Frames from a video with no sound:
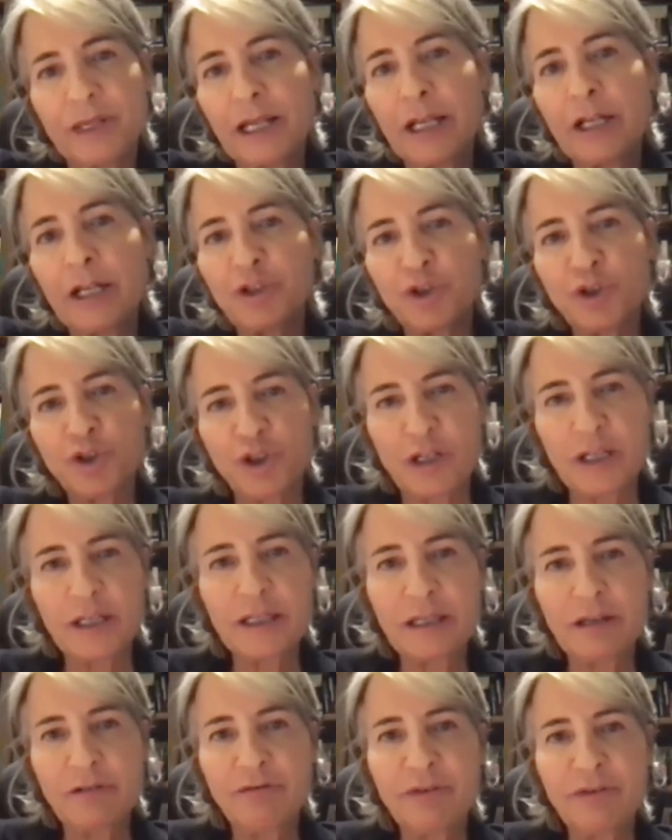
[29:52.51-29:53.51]
each
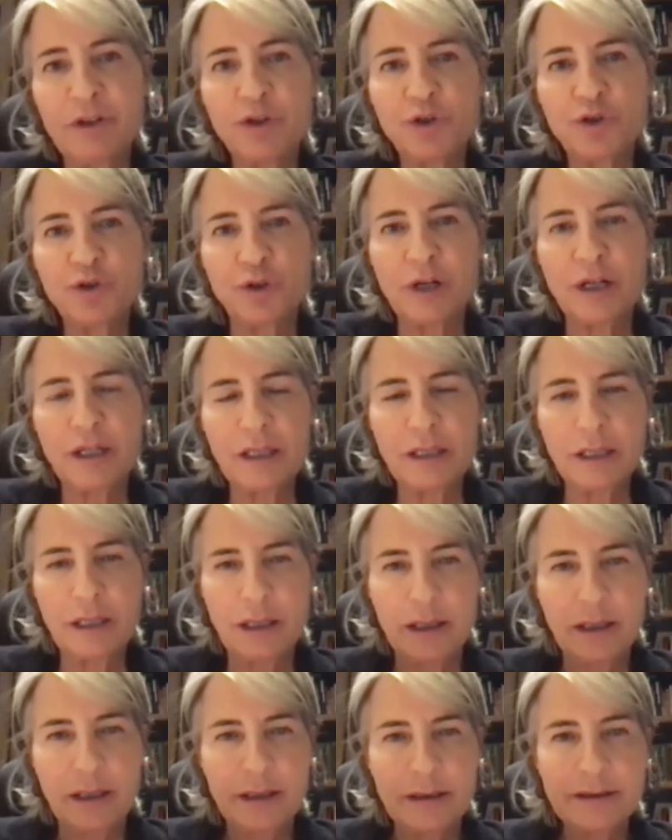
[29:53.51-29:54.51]
individual
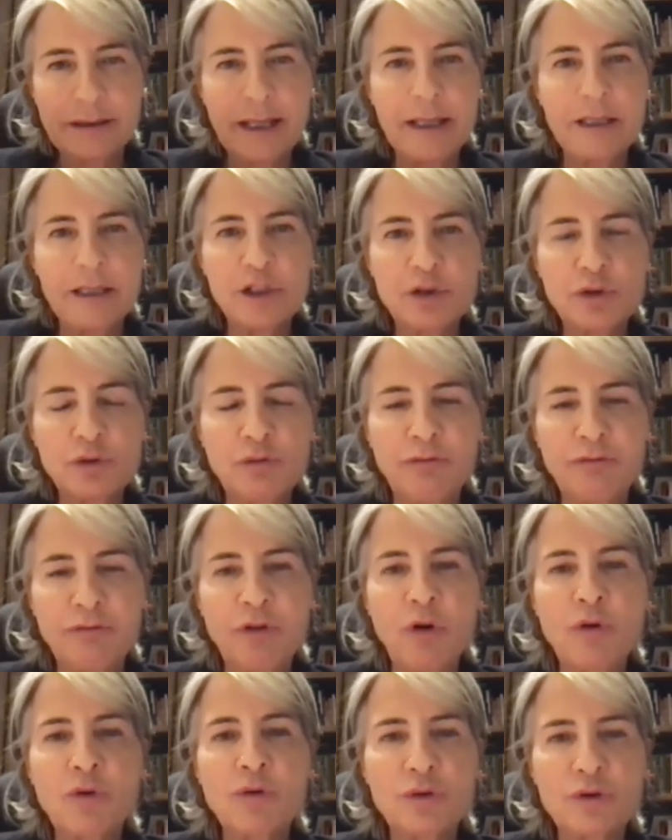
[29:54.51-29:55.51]
tends to
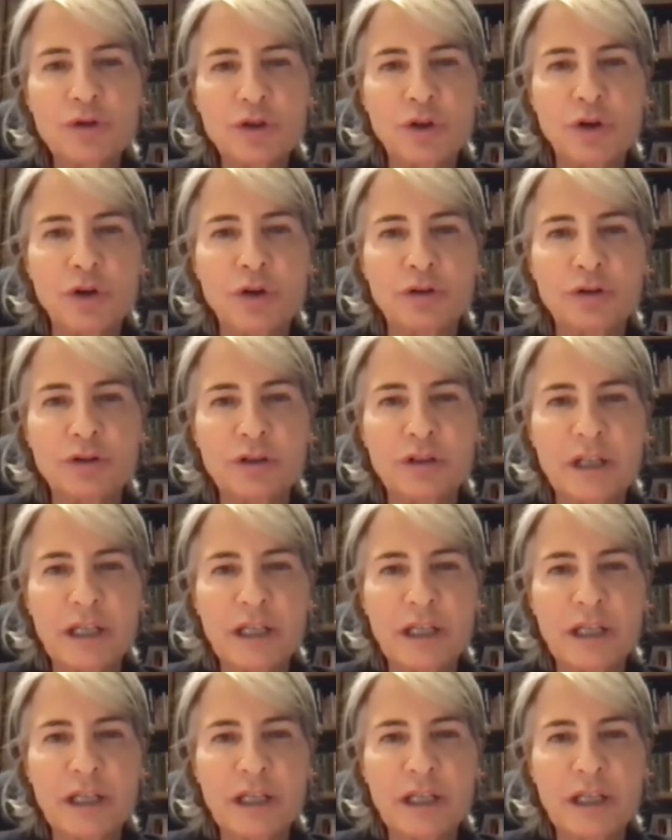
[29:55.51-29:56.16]
focus on